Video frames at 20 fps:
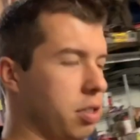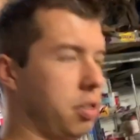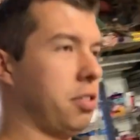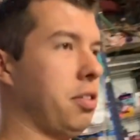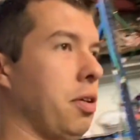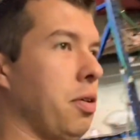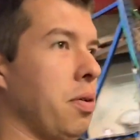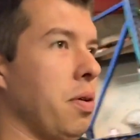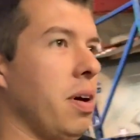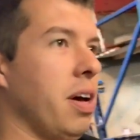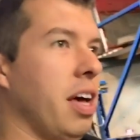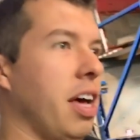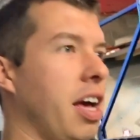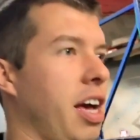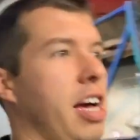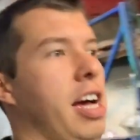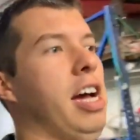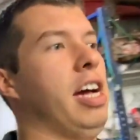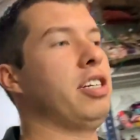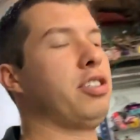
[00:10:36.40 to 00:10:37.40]
So
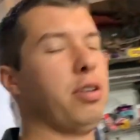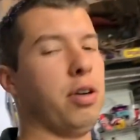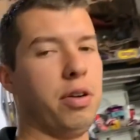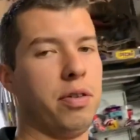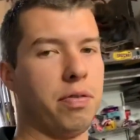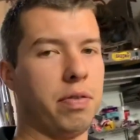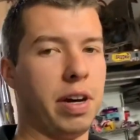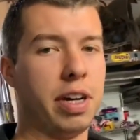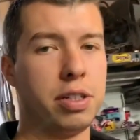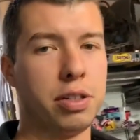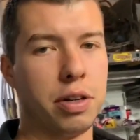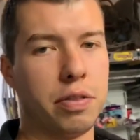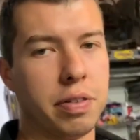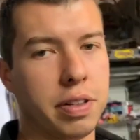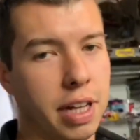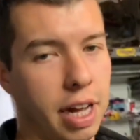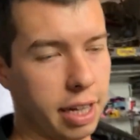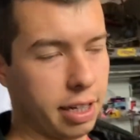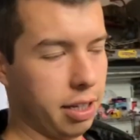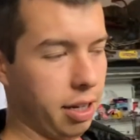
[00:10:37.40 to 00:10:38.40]
I drove a
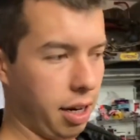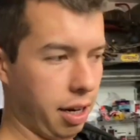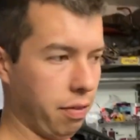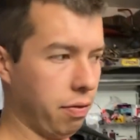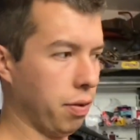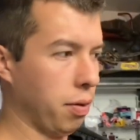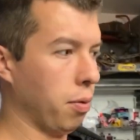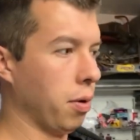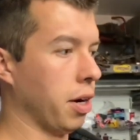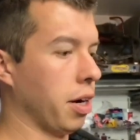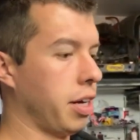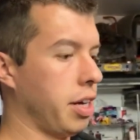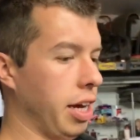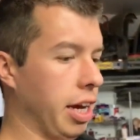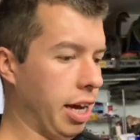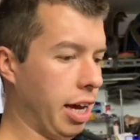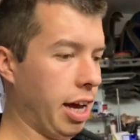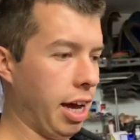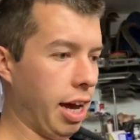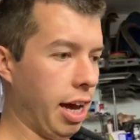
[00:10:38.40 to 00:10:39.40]
lot today for work,
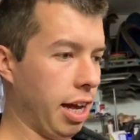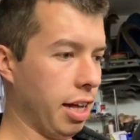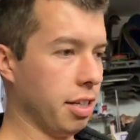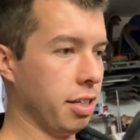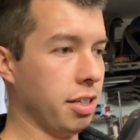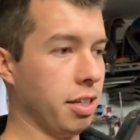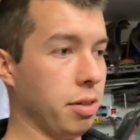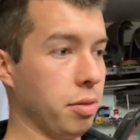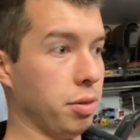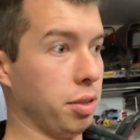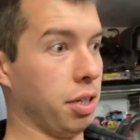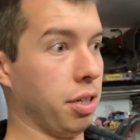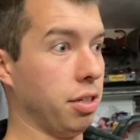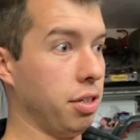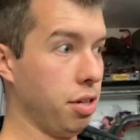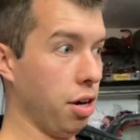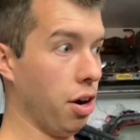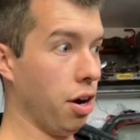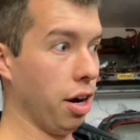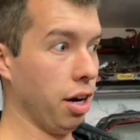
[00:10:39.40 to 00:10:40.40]
and there was a
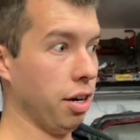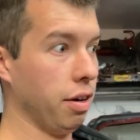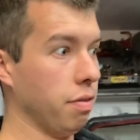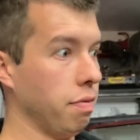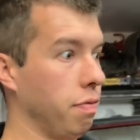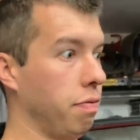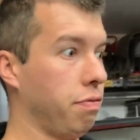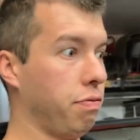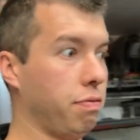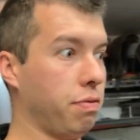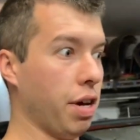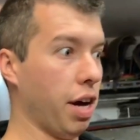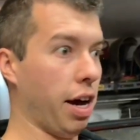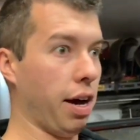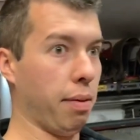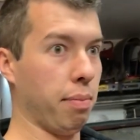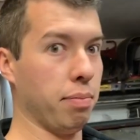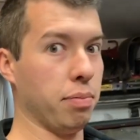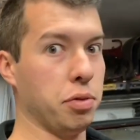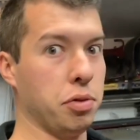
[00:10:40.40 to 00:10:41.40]
ton of
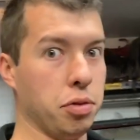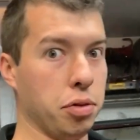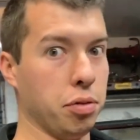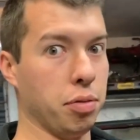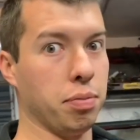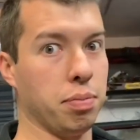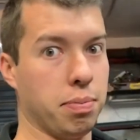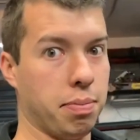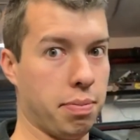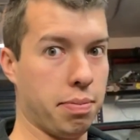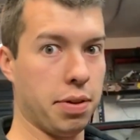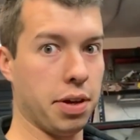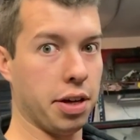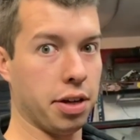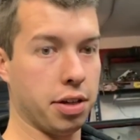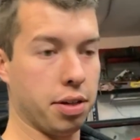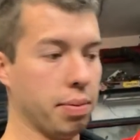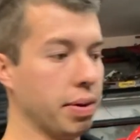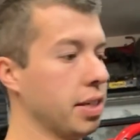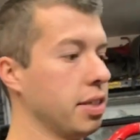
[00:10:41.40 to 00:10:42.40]
time to think
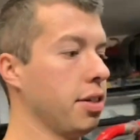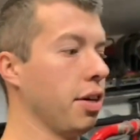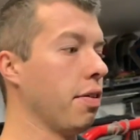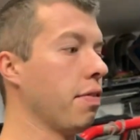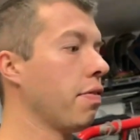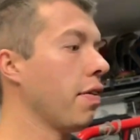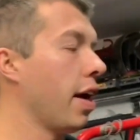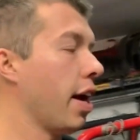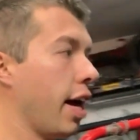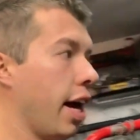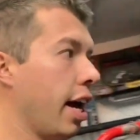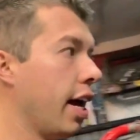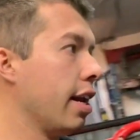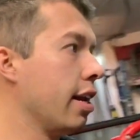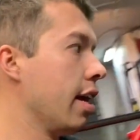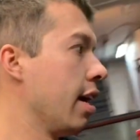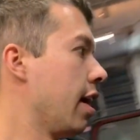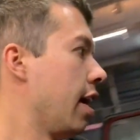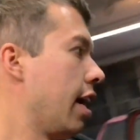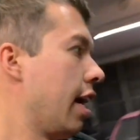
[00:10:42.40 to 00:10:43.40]
to myself.
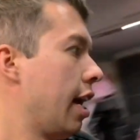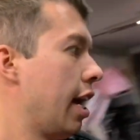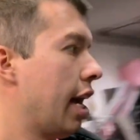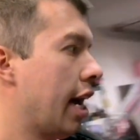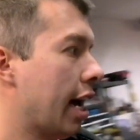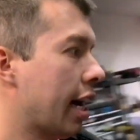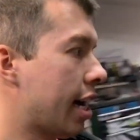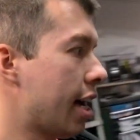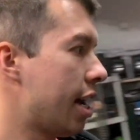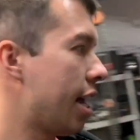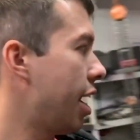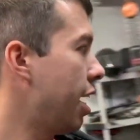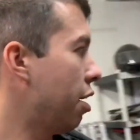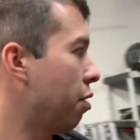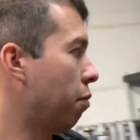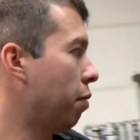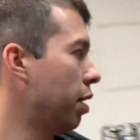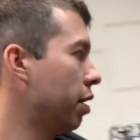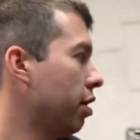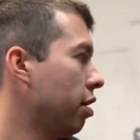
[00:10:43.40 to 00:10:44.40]
And I kind of had a
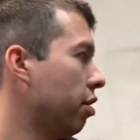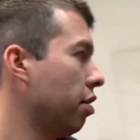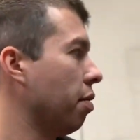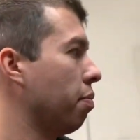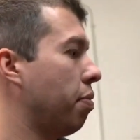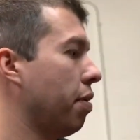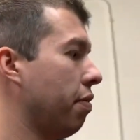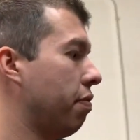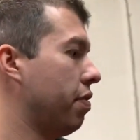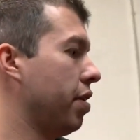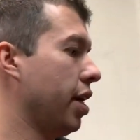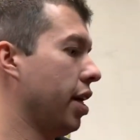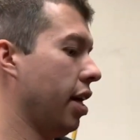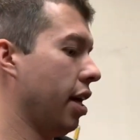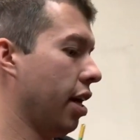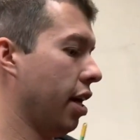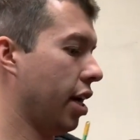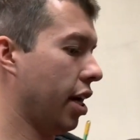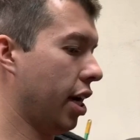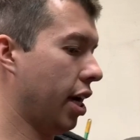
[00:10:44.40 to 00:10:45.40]
weird little epiphany.
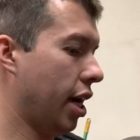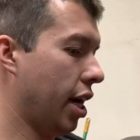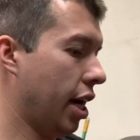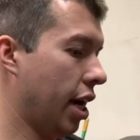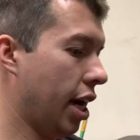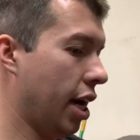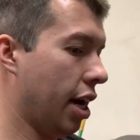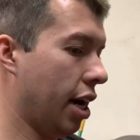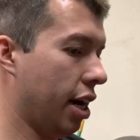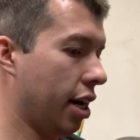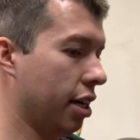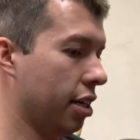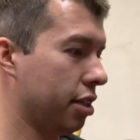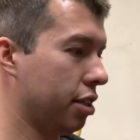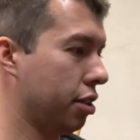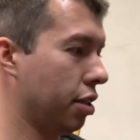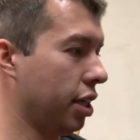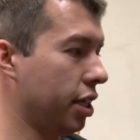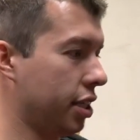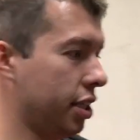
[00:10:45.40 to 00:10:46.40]

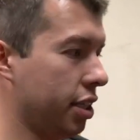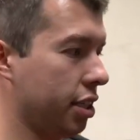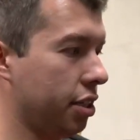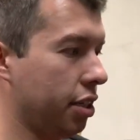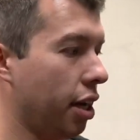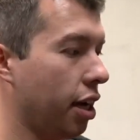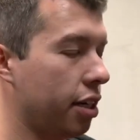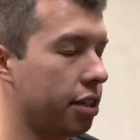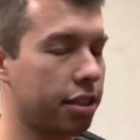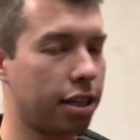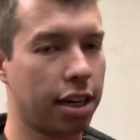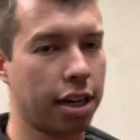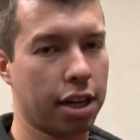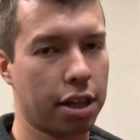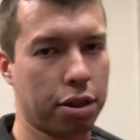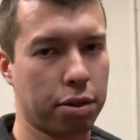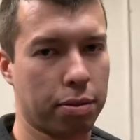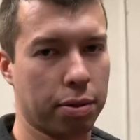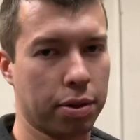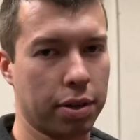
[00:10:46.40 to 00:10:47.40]
So this exhaust that I
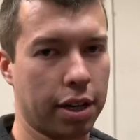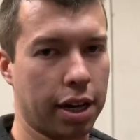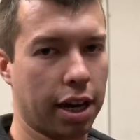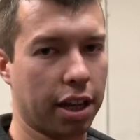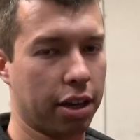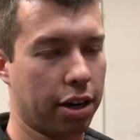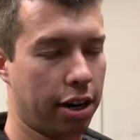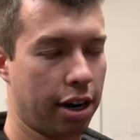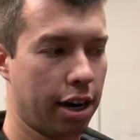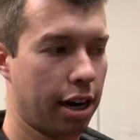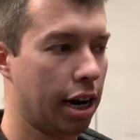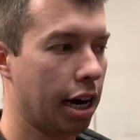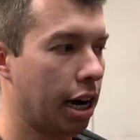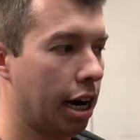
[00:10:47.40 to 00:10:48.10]
threw together